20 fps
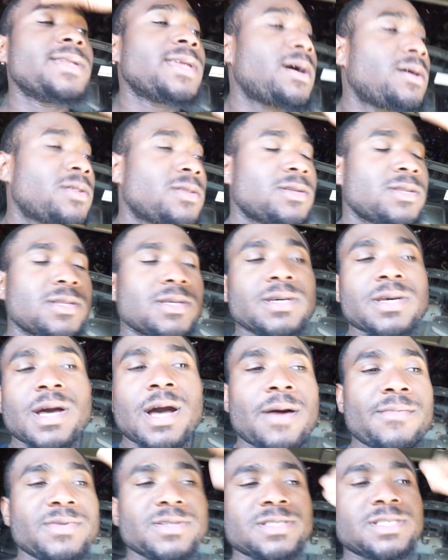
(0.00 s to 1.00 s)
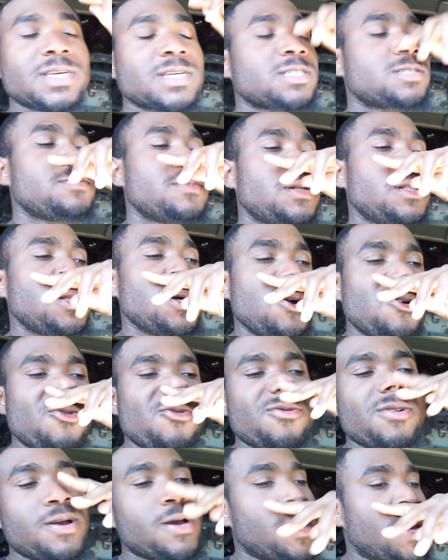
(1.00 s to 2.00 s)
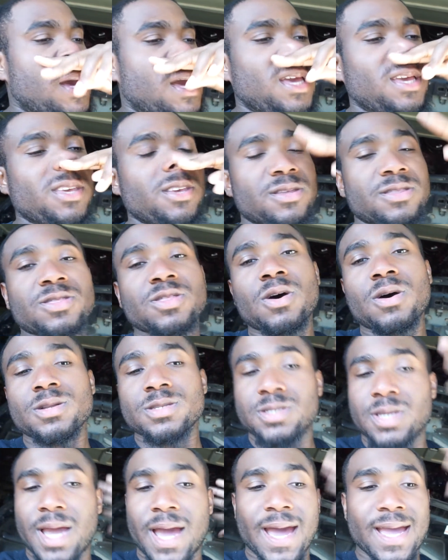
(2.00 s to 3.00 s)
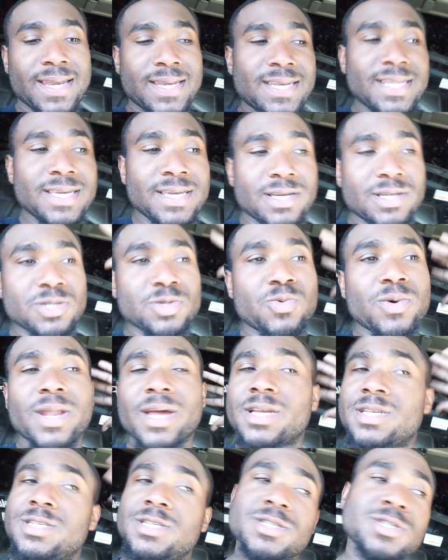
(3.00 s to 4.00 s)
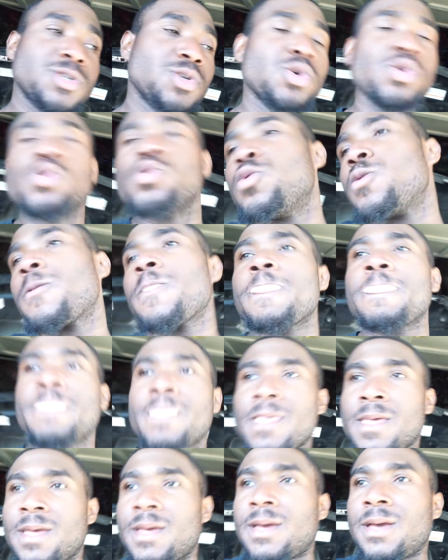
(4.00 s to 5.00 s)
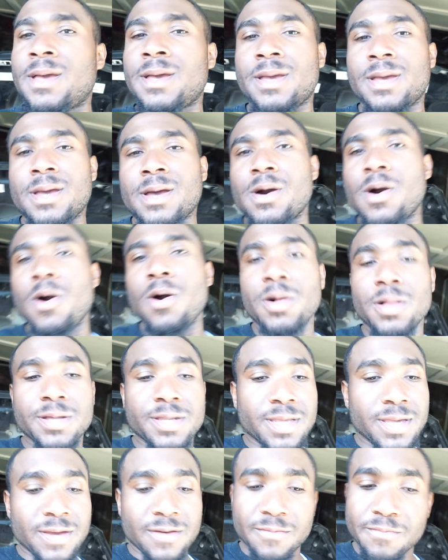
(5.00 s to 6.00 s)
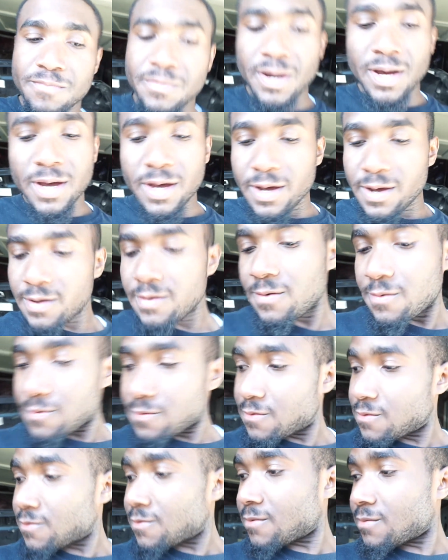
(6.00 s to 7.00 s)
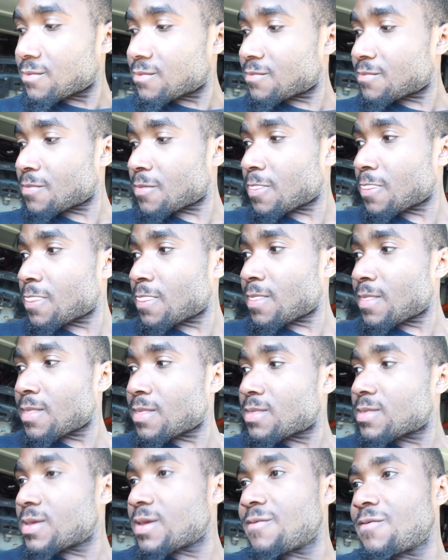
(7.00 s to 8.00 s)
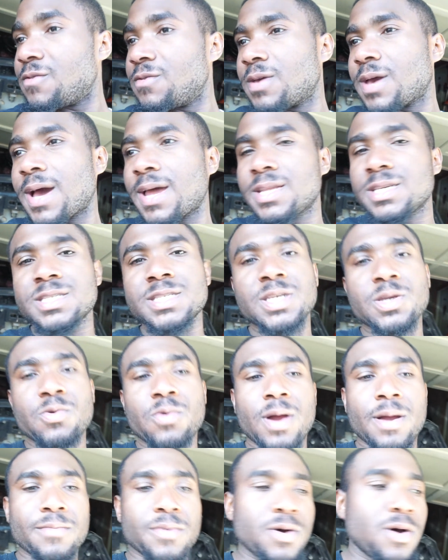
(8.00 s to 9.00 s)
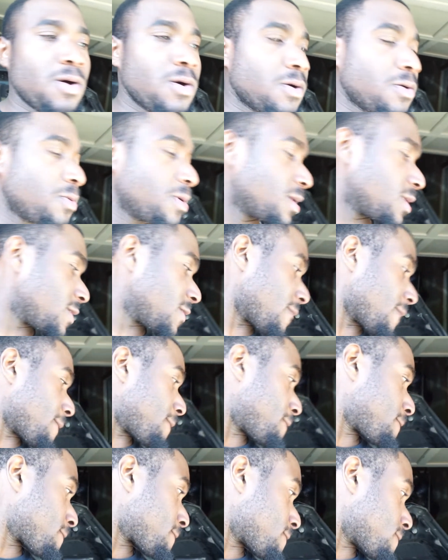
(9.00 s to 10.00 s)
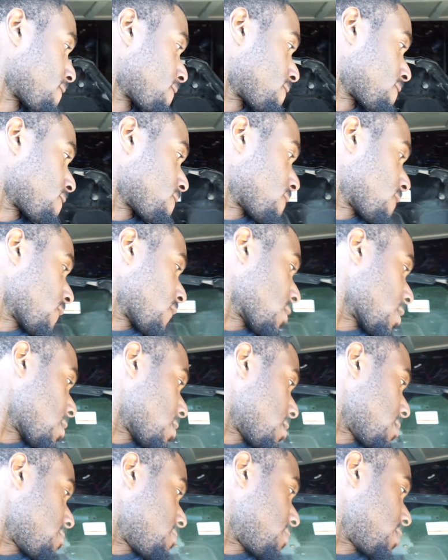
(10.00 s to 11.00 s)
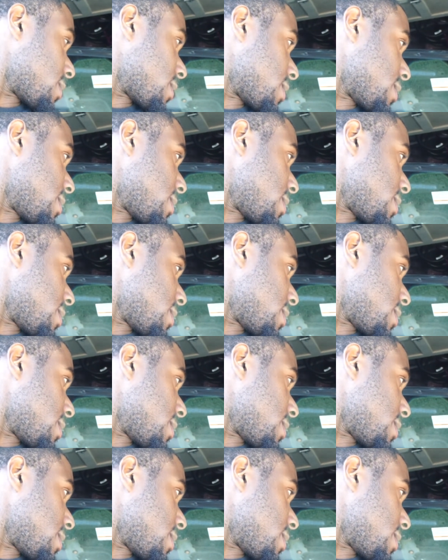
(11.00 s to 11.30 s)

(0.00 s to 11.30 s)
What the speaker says: down in the comment section below your thoughts, your ideas, what I should do, all of the above. if you kind of see where I'm going with it. But